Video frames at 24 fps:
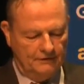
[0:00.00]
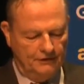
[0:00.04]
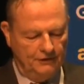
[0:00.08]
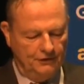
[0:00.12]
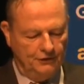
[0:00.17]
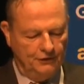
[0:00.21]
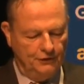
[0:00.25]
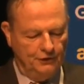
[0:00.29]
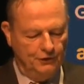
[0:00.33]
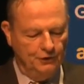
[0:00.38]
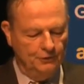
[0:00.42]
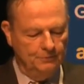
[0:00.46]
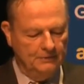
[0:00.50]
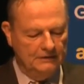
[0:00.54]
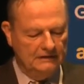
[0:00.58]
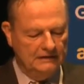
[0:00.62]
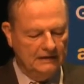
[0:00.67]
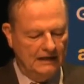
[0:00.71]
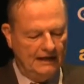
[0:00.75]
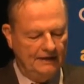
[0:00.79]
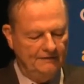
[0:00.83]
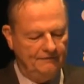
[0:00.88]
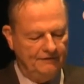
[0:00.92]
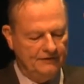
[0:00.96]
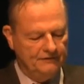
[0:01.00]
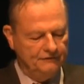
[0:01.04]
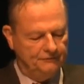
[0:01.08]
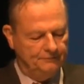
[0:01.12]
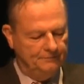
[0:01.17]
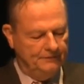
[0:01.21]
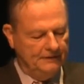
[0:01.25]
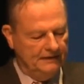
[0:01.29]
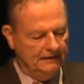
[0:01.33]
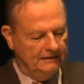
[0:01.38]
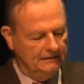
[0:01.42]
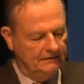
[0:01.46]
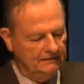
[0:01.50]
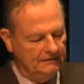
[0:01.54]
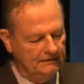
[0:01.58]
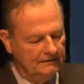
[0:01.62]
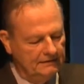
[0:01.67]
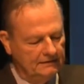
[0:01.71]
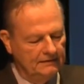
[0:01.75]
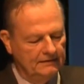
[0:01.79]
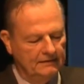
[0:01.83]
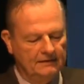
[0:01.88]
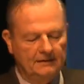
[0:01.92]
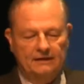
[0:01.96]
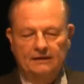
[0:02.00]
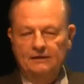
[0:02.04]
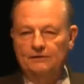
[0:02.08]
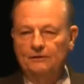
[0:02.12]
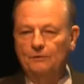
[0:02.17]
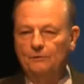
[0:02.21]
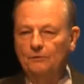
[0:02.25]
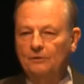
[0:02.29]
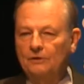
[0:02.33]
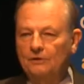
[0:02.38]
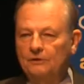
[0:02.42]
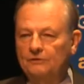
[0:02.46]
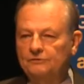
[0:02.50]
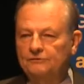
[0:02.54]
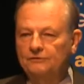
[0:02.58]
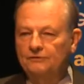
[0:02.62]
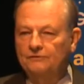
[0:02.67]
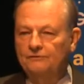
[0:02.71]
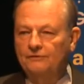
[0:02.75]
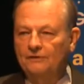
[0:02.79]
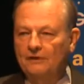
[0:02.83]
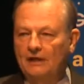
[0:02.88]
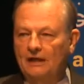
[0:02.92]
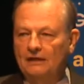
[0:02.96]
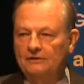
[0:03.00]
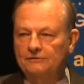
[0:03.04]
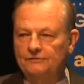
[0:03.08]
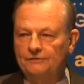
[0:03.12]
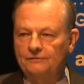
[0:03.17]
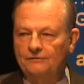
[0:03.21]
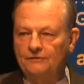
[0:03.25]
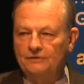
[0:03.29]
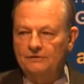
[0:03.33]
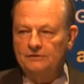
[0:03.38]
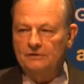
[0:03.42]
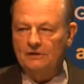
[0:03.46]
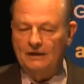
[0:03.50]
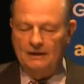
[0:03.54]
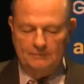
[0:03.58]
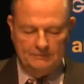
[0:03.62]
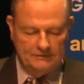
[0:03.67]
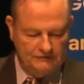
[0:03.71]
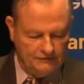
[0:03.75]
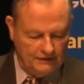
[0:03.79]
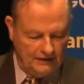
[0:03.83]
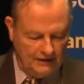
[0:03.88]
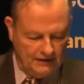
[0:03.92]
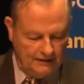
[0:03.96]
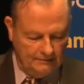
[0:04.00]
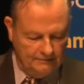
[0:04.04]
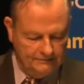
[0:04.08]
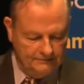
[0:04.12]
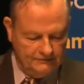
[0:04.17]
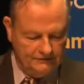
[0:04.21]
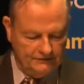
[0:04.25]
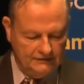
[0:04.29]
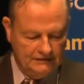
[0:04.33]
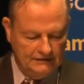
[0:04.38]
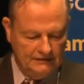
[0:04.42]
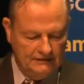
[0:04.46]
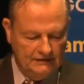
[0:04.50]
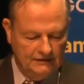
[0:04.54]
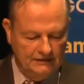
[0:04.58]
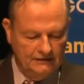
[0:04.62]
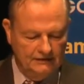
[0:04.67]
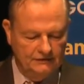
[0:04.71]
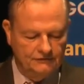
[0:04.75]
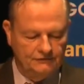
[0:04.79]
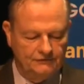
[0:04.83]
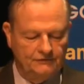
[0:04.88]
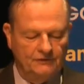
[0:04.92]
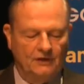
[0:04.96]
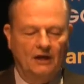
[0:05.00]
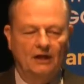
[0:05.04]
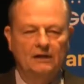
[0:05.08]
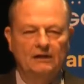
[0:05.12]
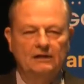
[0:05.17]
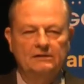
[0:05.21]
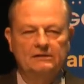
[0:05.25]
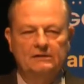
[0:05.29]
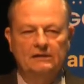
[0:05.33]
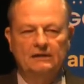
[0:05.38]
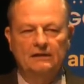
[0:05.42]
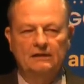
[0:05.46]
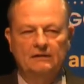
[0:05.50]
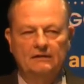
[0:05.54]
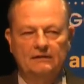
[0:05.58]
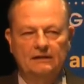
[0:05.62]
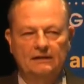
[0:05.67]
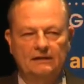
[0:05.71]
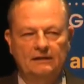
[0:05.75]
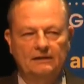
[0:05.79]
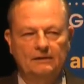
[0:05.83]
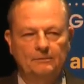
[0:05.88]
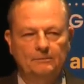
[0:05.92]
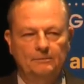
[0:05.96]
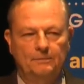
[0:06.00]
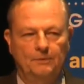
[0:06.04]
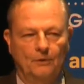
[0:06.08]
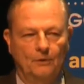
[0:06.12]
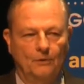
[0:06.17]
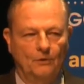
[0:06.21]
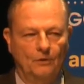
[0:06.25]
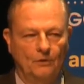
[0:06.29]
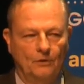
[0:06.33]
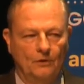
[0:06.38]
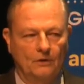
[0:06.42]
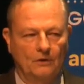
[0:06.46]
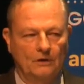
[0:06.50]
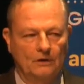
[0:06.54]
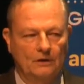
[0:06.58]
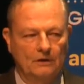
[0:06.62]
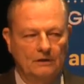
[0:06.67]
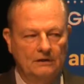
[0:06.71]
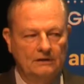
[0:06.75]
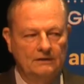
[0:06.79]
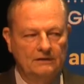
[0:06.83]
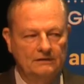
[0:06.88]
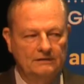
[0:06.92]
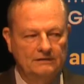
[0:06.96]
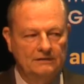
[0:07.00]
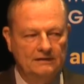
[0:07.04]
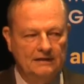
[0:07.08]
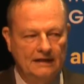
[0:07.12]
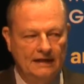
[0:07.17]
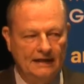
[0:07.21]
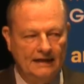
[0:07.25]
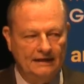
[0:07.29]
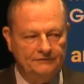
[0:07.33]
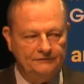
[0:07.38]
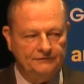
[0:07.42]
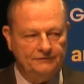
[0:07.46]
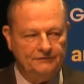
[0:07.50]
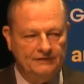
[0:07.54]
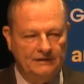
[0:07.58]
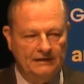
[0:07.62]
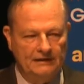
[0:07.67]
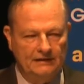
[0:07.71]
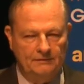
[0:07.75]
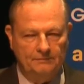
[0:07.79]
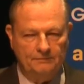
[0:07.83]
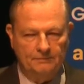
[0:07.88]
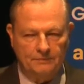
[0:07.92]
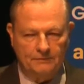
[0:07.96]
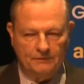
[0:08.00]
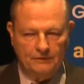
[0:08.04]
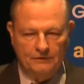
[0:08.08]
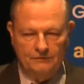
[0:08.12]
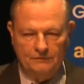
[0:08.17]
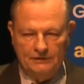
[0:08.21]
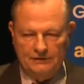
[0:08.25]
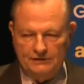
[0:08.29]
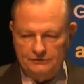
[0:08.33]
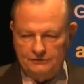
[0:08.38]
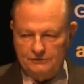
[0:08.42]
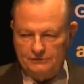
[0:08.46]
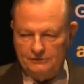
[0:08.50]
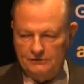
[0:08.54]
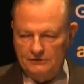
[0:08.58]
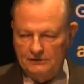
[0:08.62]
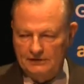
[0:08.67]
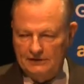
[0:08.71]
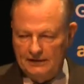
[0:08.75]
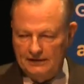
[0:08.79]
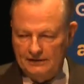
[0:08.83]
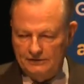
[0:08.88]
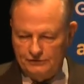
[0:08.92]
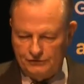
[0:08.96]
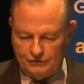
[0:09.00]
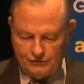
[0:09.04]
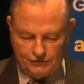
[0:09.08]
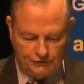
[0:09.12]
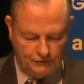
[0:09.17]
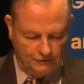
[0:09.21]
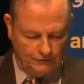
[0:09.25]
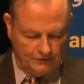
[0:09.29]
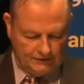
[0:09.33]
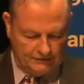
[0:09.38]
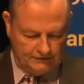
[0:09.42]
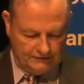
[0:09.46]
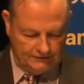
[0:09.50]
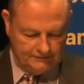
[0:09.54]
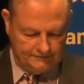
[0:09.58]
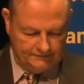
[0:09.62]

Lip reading: human life has been, in the words of philosopher Thomas Hobbes, solitary, poor, nasty, brutish, and short.